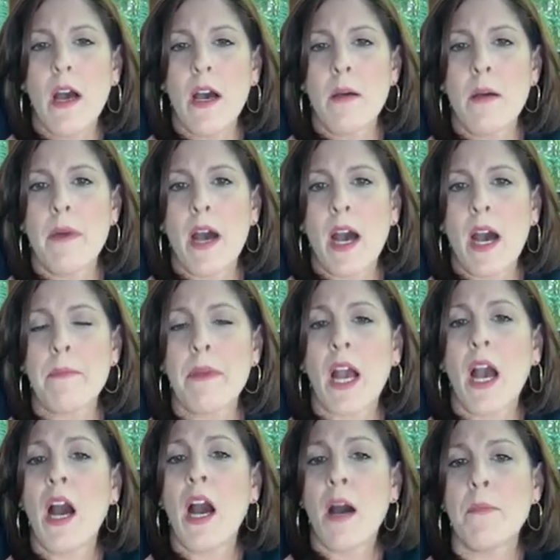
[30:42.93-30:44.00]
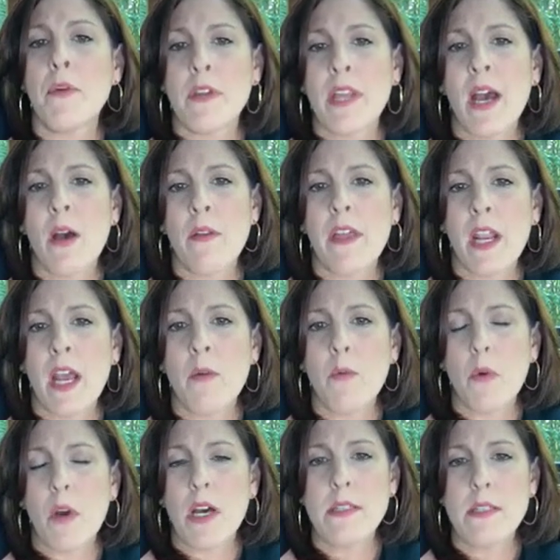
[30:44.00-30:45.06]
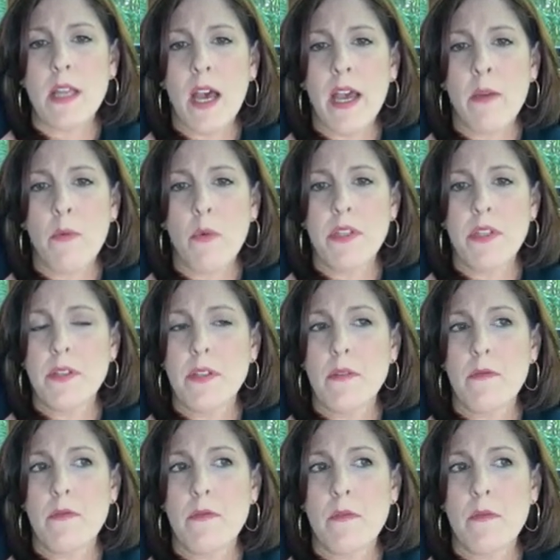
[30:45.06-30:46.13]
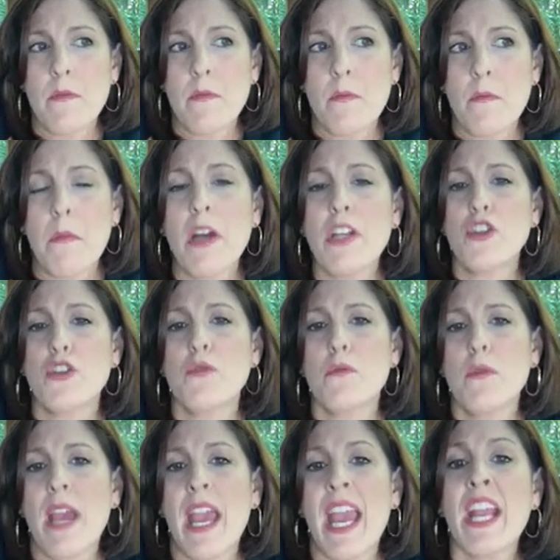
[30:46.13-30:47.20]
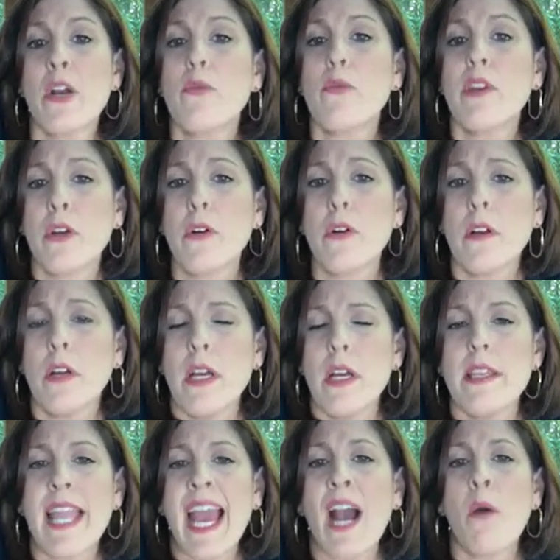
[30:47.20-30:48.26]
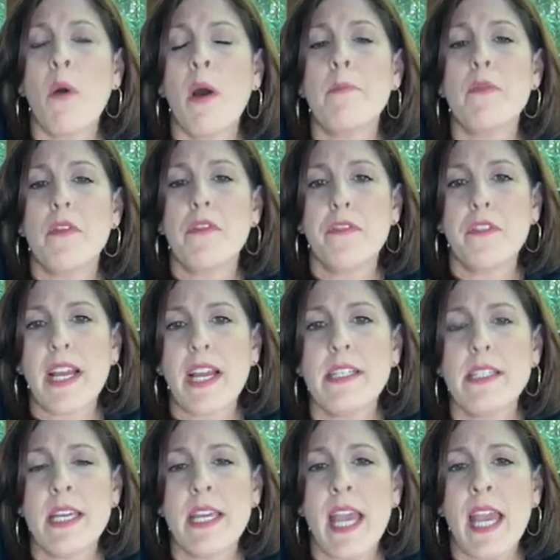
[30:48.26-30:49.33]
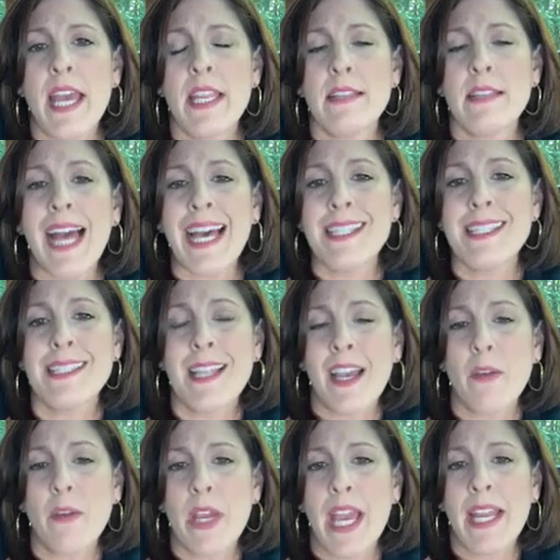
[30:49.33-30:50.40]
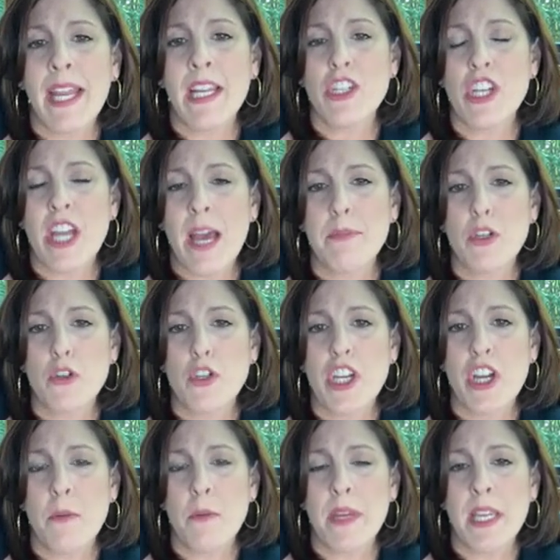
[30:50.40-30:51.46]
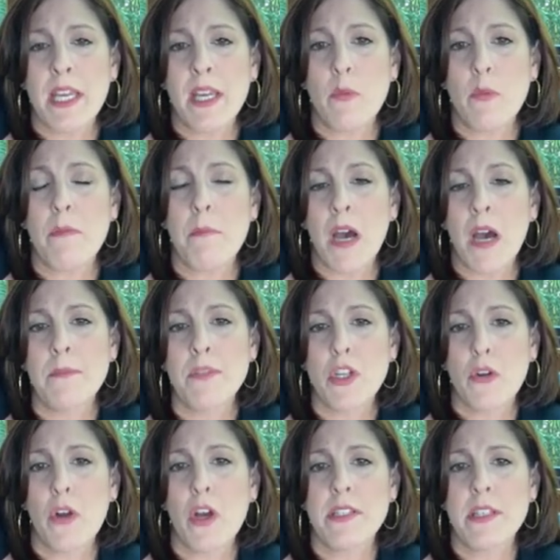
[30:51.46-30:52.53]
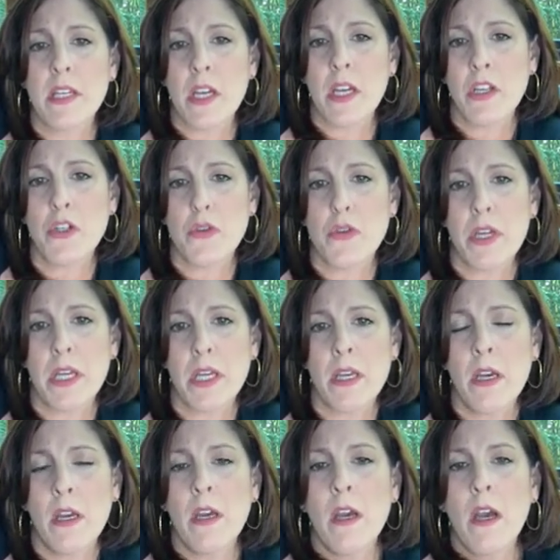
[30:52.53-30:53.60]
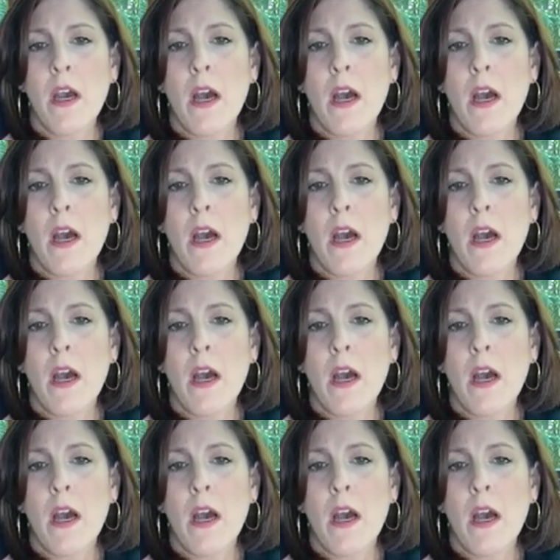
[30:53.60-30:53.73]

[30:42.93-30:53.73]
I'm calmer now than I was. I was much angrier. Now I'm reflecting. And last night we had a chapter chair meeting with moms across the country.